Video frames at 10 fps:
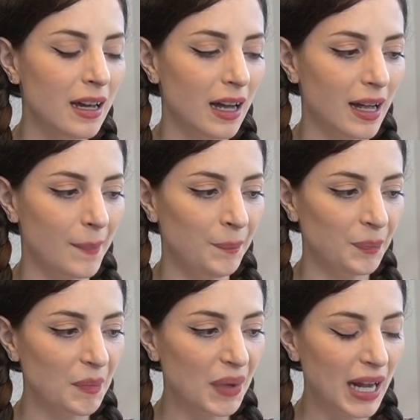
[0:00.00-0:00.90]

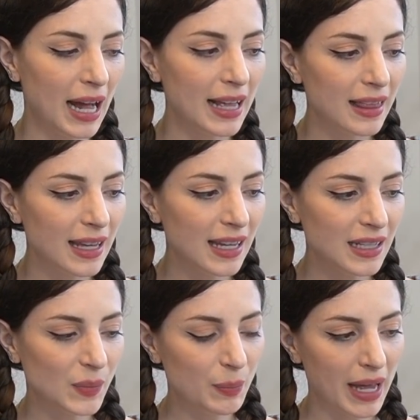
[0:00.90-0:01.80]
But I think
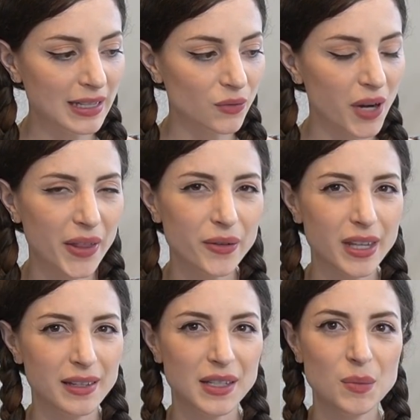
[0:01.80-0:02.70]
it's best, rather
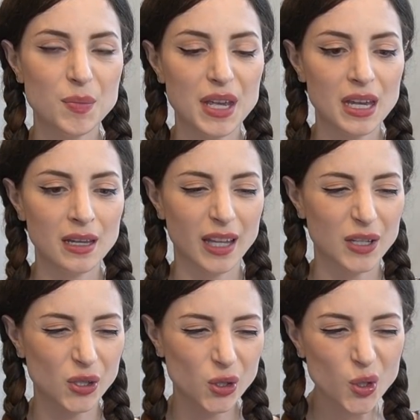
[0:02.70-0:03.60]
than to be like
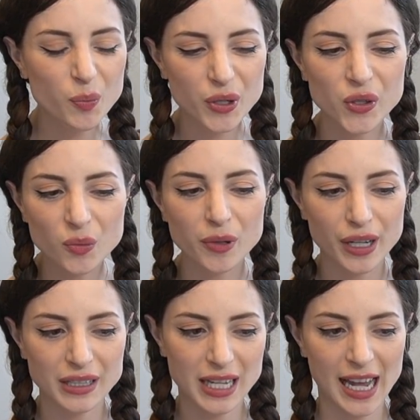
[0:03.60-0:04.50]
super
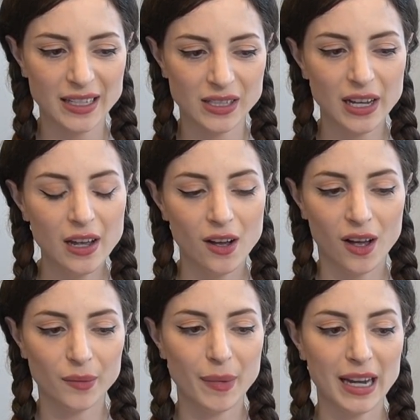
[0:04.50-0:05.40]
intent
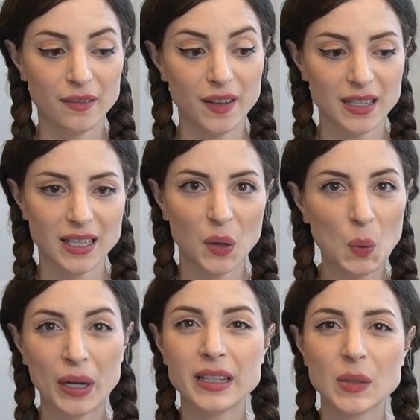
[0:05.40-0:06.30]
on manifesting
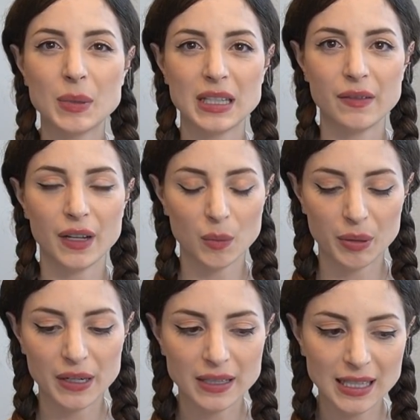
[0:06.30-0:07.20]
one specific
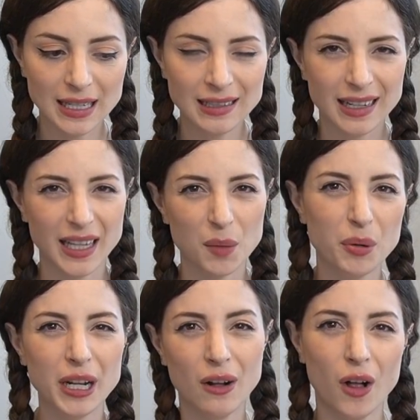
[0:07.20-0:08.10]
person and like
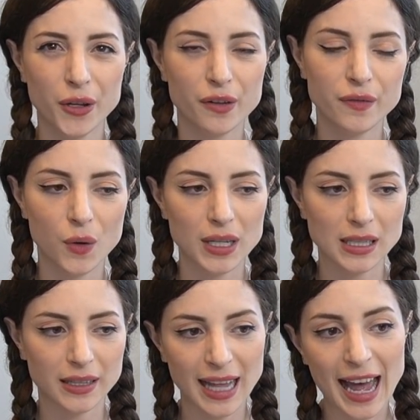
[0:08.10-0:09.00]
putting all your focus
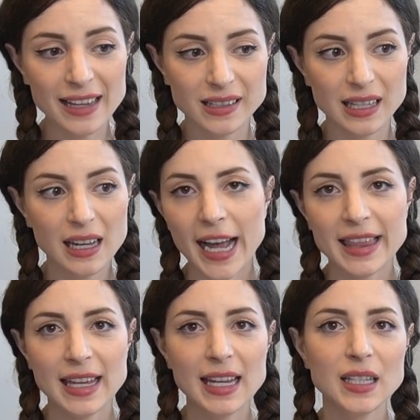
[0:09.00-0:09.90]
on that. I
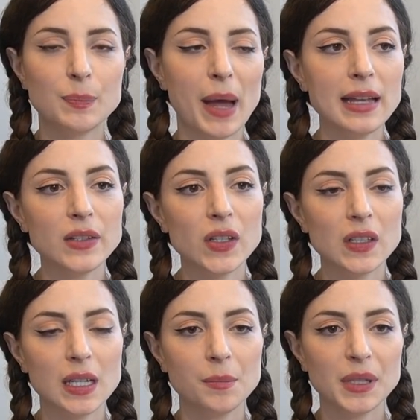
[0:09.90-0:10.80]
think it's best to
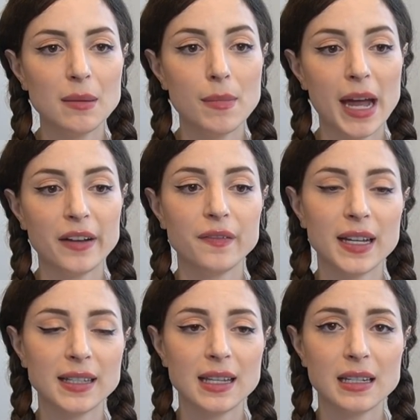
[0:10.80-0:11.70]
simply
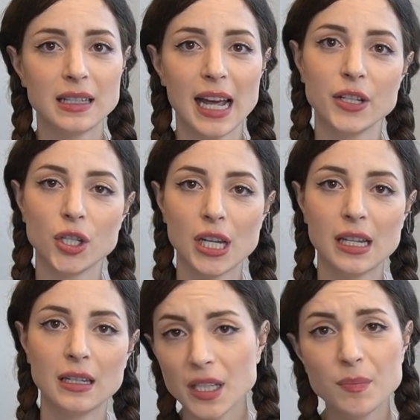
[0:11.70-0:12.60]
manifest the
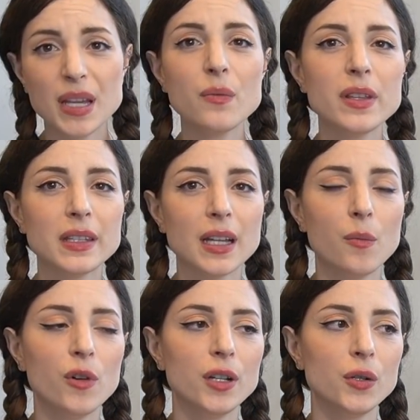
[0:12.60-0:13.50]
intention to be with
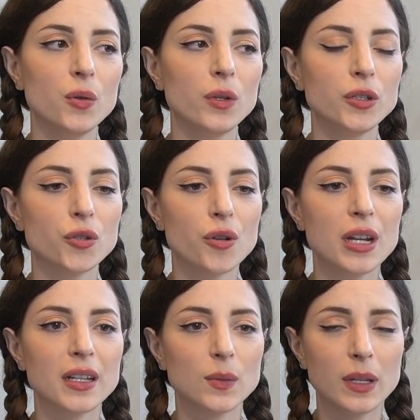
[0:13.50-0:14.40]
someone who will treat
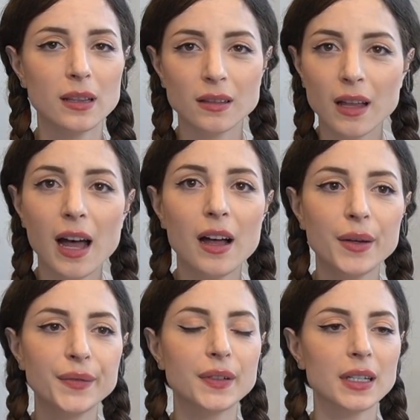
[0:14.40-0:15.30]
us with
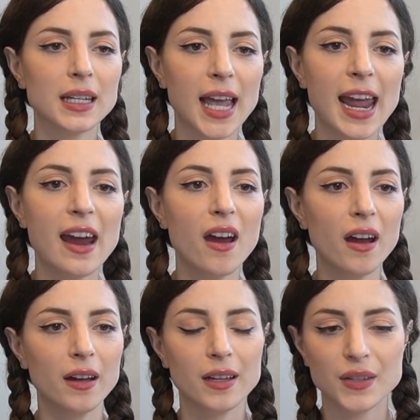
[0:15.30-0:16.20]
love,
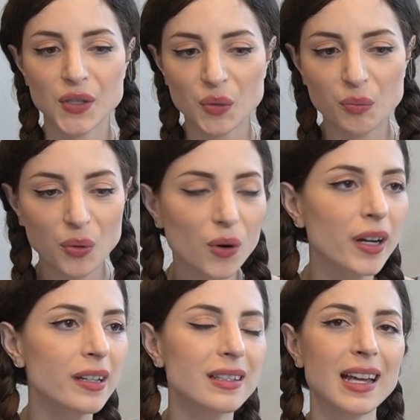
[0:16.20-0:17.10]
care, and
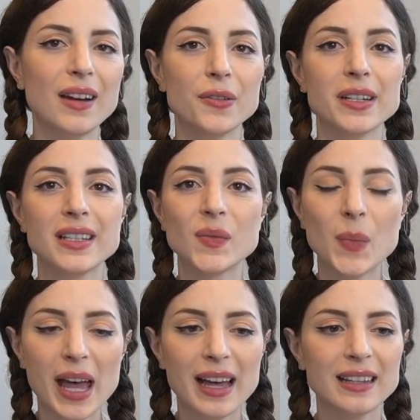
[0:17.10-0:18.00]
support, and
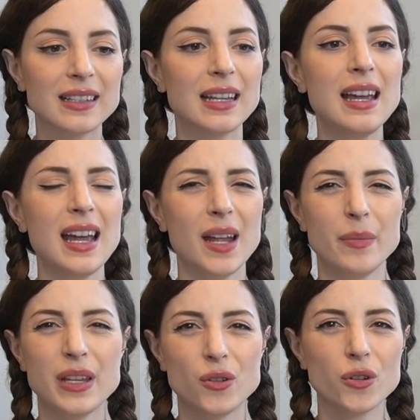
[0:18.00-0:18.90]
respect, and
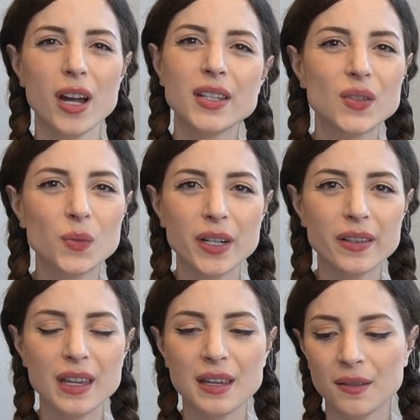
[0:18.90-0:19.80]
be
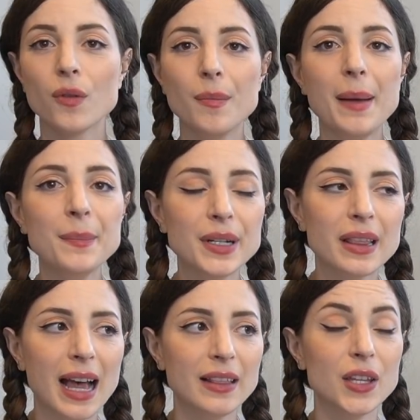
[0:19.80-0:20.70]
trustworthy. Remember
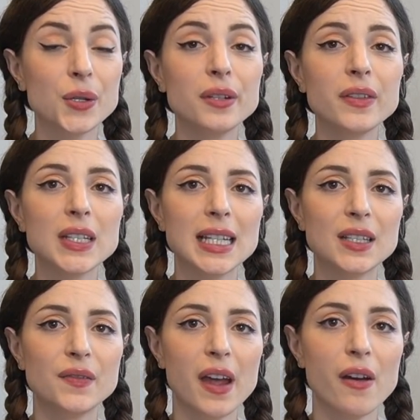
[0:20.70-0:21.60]
that the universe
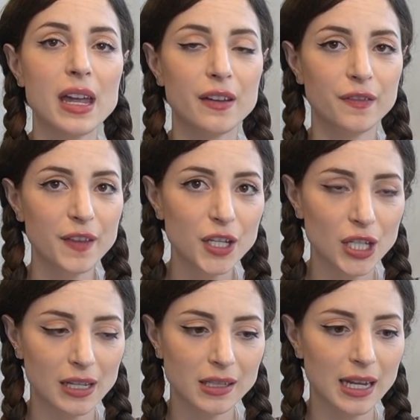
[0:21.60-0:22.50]
is very
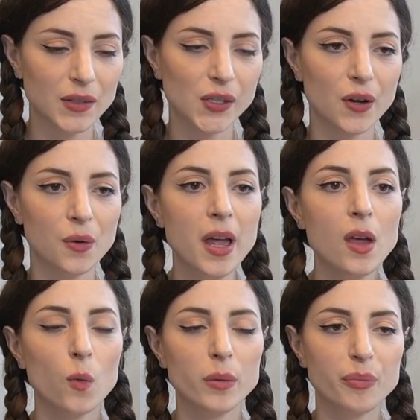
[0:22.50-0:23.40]
efficient, and so
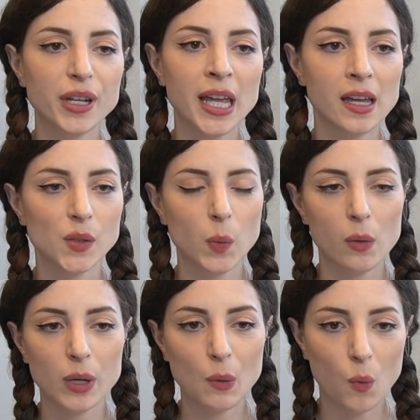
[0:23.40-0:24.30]
when bringing us
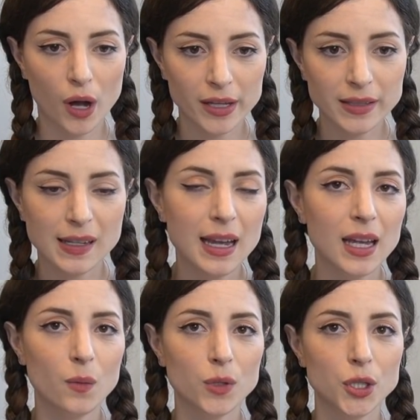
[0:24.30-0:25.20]
what we want,
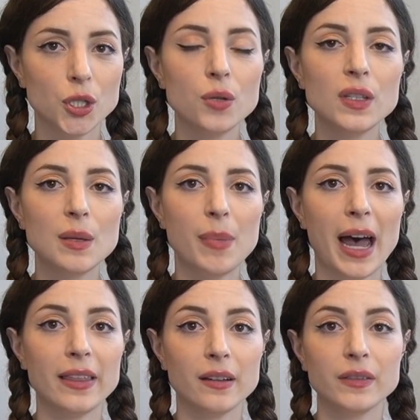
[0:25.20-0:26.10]
it will choose the
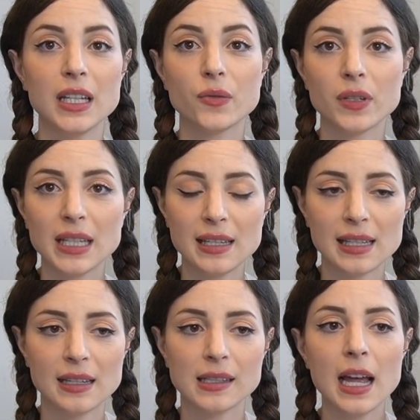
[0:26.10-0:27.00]
path of least
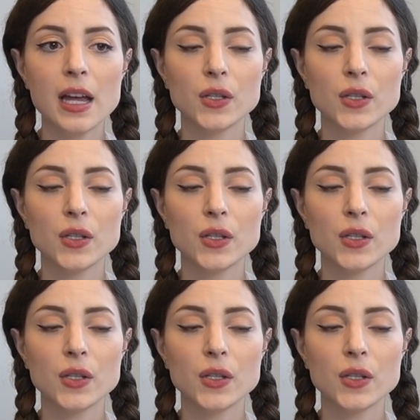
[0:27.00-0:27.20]
resistance.